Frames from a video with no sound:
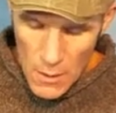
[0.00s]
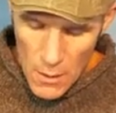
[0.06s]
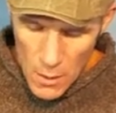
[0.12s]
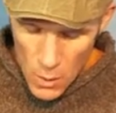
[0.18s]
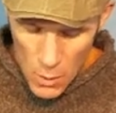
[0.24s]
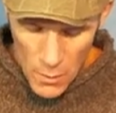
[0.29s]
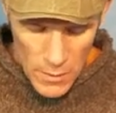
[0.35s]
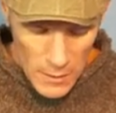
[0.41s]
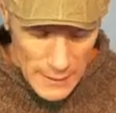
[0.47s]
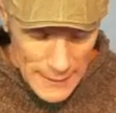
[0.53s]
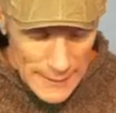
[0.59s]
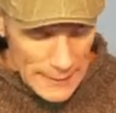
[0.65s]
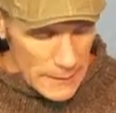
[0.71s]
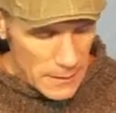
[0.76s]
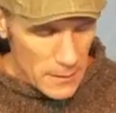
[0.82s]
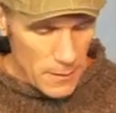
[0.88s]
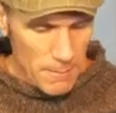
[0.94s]
or the
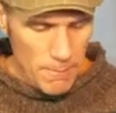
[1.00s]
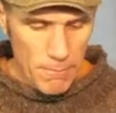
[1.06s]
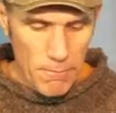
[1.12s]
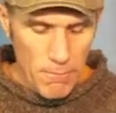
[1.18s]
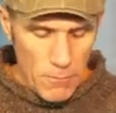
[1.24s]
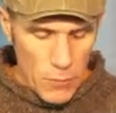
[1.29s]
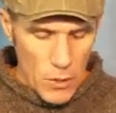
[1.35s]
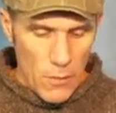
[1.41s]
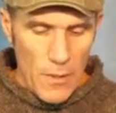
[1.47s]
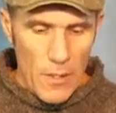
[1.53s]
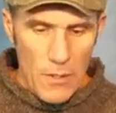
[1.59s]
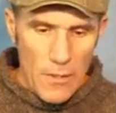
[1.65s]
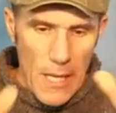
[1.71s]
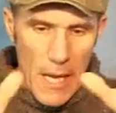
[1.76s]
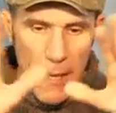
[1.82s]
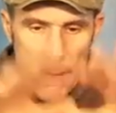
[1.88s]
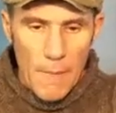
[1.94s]
links. So there's
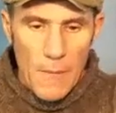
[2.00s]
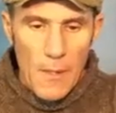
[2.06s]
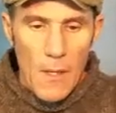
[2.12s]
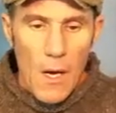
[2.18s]
that.